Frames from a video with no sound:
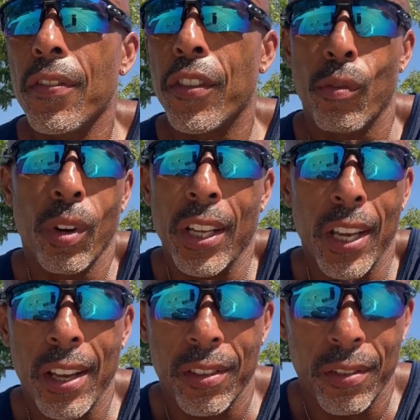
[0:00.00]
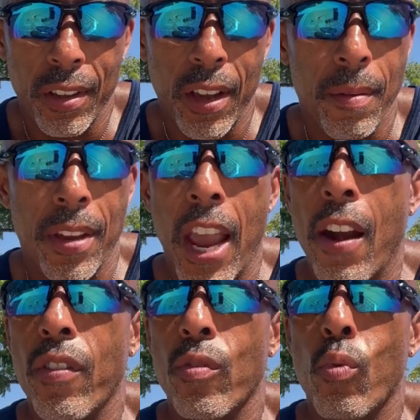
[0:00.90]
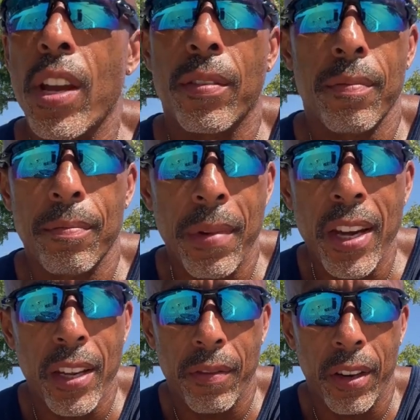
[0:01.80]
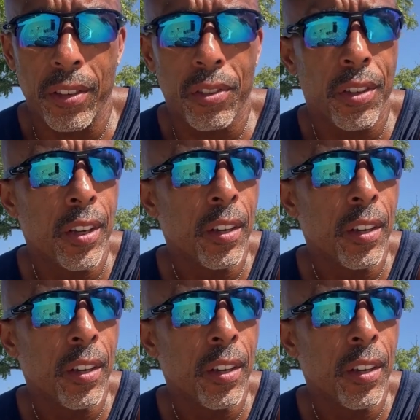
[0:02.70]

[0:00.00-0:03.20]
There really is. I mean, every week, many of us